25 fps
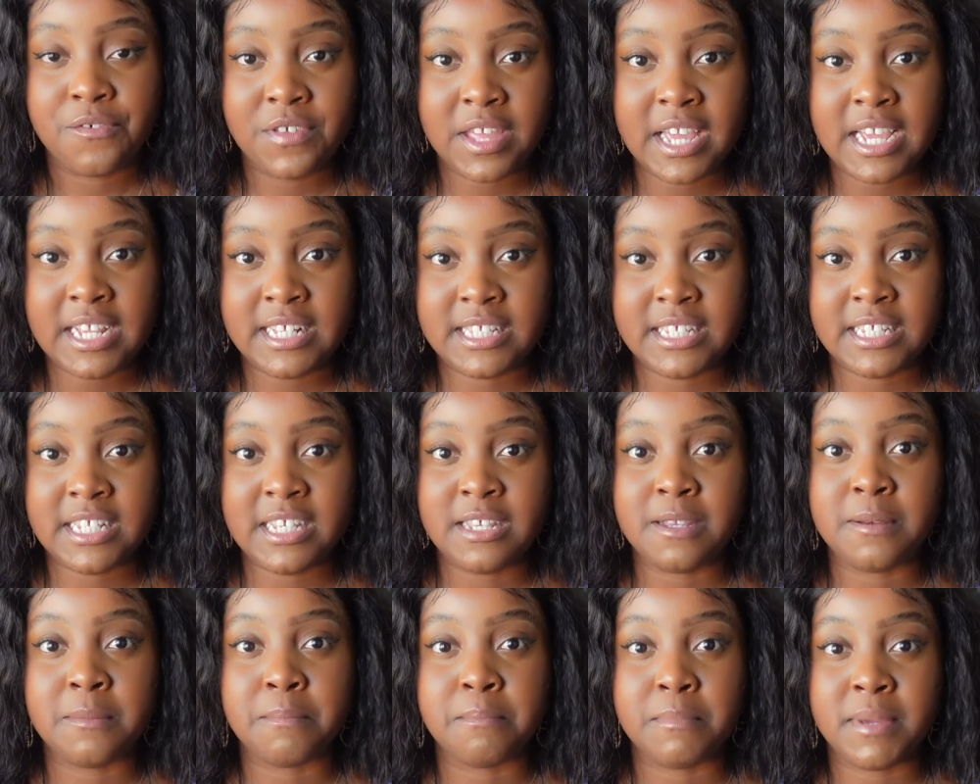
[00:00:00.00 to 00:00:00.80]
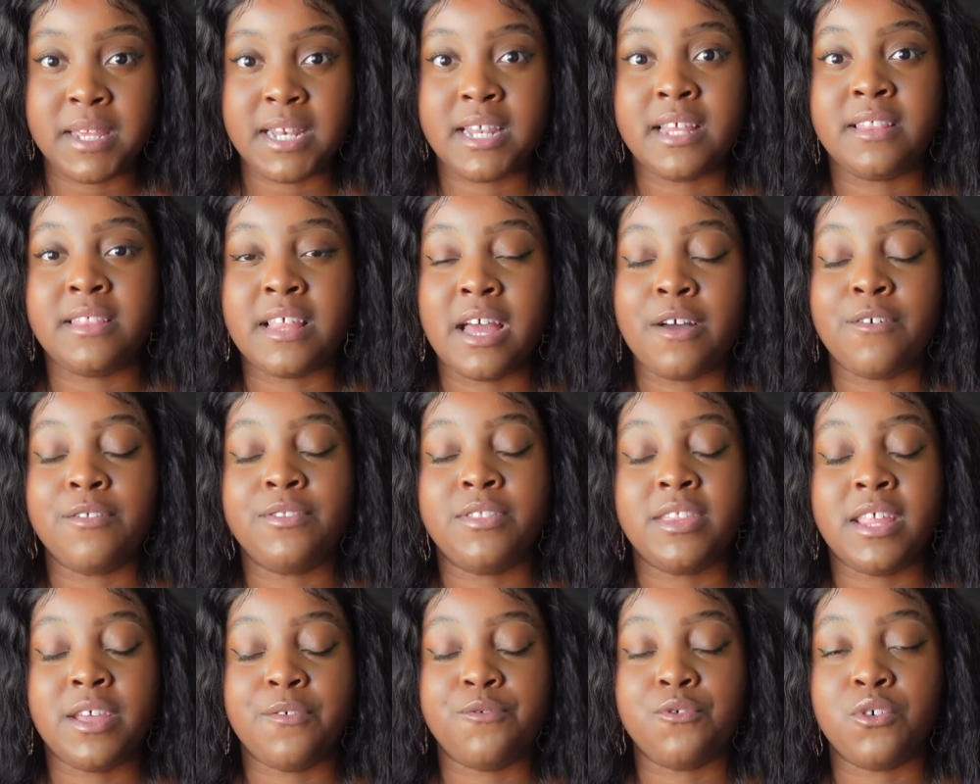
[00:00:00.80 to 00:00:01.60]
VAT, meaning that
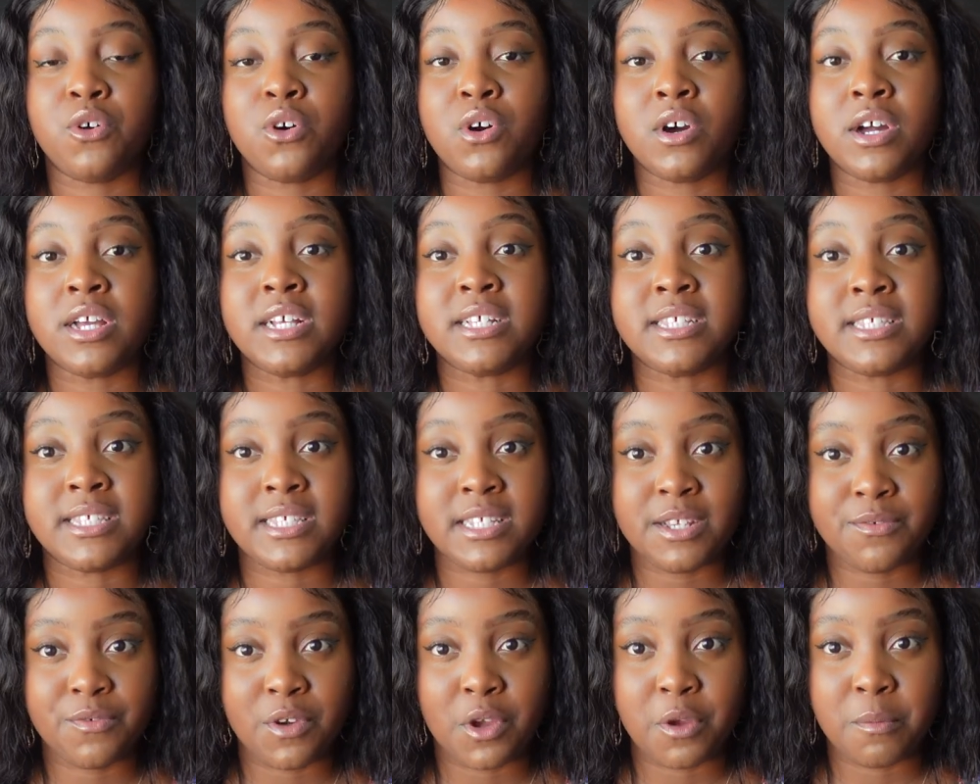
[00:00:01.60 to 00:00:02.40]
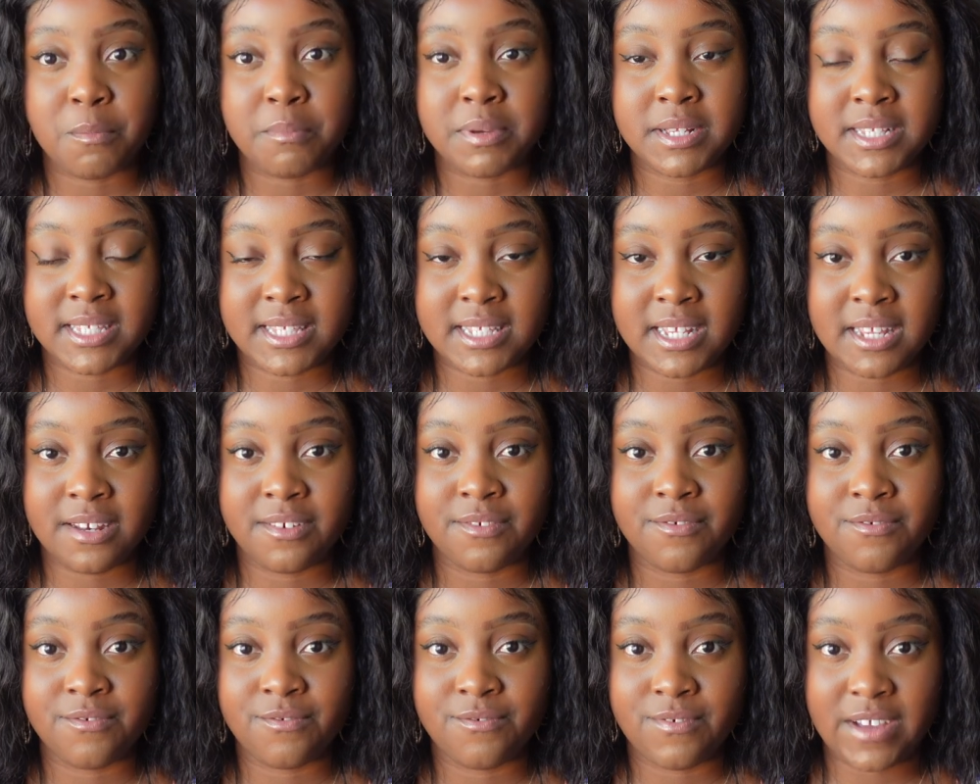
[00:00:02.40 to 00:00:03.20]
they've got a
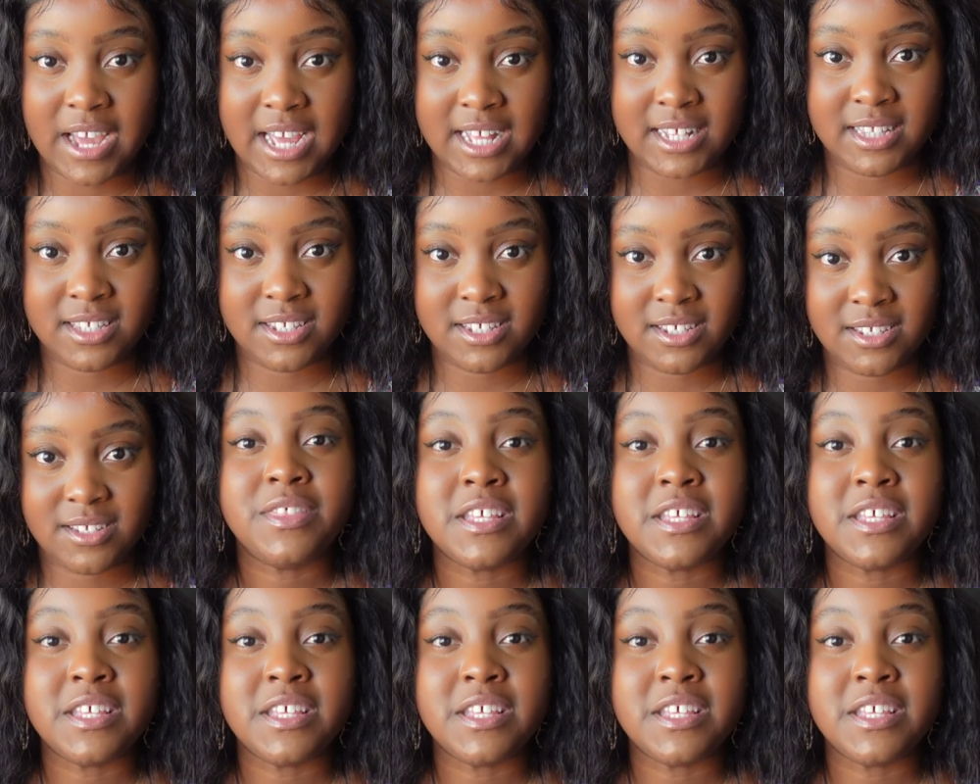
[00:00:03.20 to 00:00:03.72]
0% VAT.